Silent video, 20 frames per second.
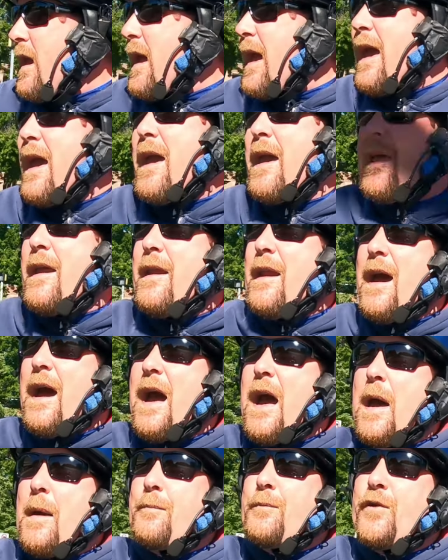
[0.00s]
and
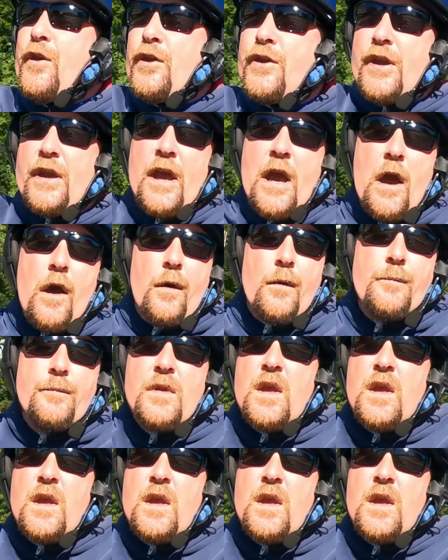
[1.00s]
I'm good to go.